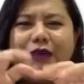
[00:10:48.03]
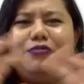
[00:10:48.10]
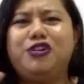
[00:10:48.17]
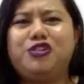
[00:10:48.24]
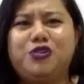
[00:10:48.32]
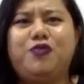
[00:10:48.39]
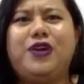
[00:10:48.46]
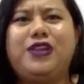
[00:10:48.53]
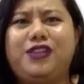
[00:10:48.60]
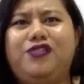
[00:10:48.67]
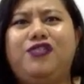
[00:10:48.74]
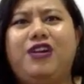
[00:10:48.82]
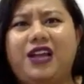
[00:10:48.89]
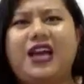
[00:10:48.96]
I'm not sure
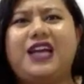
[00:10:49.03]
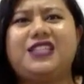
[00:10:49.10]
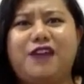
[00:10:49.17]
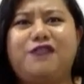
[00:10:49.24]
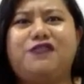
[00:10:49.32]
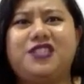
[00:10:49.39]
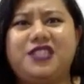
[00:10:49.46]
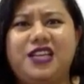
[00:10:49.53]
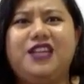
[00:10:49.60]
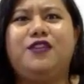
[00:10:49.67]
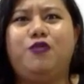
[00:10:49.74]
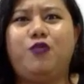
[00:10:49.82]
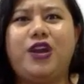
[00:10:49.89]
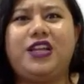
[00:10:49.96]
whether you guys have
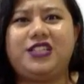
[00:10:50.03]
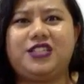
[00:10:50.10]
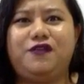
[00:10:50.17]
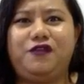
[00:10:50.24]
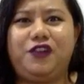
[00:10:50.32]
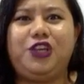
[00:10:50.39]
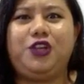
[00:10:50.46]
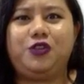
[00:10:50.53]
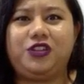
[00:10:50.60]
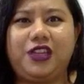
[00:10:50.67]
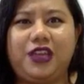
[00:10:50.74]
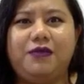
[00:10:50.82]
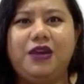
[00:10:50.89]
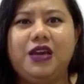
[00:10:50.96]
seen what is a
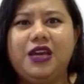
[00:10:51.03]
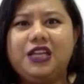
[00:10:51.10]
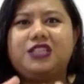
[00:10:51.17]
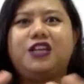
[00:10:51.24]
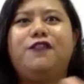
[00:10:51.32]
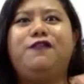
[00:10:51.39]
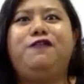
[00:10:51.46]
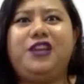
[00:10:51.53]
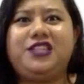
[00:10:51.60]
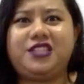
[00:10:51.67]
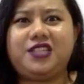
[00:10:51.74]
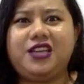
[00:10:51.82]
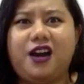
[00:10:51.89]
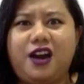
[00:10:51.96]
videotape. It's a
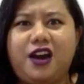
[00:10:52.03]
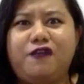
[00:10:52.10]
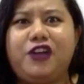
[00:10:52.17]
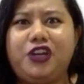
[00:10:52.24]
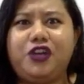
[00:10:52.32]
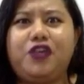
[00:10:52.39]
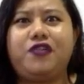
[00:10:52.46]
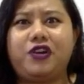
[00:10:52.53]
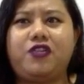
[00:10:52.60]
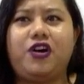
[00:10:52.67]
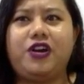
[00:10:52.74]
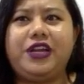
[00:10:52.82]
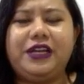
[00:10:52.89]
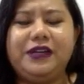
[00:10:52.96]
VCR video
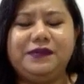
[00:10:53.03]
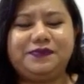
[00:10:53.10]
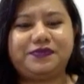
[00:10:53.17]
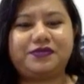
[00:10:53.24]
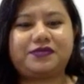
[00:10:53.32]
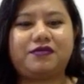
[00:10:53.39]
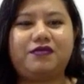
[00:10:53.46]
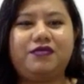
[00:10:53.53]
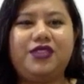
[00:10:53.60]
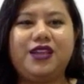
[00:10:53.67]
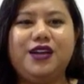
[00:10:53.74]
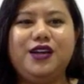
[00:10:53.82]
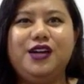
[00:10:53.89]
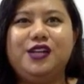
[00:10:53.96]
recording.
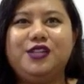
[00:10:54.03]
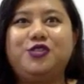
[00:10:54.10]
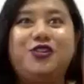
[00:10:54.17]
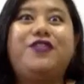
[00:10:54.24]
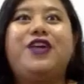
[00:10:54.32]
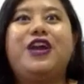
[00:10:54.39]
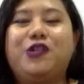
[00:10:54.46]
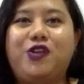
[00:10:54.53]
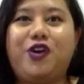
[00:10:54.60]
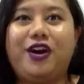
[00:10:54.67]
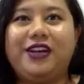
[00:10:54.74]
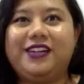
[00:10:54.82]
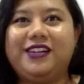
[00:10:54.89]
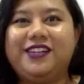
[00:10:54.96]
So they
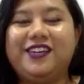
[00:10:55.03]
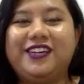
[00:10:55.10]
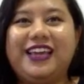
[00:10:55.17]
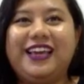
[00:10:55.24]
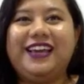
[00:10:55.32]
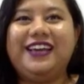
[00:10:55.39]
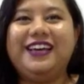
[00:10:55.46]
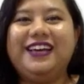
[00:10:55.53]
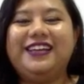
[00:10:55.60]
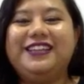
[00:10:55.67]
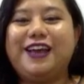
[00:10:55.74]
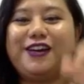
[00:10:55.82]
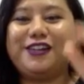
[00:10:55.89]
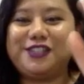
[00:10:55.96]
record, okay,
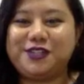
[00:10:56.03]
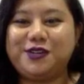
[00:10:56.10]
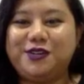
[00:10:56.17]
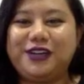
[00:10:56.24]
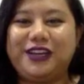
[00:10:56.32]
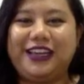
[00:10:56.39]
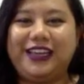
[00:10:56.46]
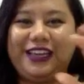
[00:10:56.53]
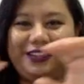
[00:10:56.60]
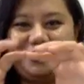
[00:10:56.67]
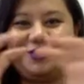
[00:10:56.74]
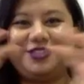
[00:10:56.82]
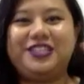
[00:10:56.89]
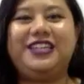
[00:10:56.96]
their show
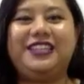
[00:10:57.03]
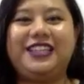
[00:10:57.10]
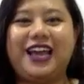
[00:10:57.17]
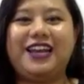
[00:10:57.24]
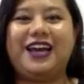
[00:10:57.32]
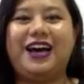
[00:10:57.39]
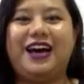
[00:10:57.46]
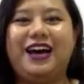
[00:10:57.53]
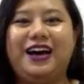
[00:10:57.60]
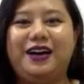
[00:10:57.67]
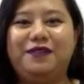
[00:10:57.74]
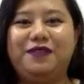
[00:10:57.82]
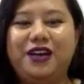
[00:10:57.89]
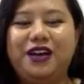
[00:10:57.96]
using that
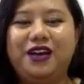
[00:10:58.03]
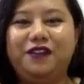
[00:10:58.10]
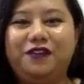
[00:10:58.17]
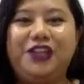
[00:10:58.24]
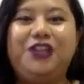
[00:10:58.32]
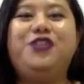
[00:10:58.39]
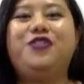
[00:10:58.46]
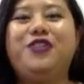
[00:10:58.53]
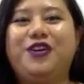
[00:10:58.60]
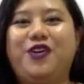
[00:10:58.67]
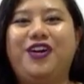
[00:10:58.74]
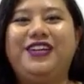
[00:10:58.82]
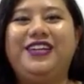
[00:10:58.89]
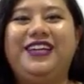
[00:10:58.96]
video
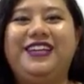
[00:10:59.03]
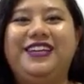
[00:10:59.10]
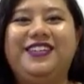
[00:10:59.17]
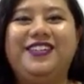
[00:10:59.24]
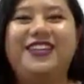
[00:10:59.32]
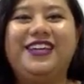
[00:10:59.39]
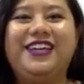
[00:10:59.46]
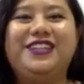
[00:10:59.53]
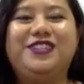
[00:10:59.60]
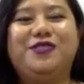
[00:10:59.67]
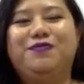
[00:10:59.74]
recording, okay.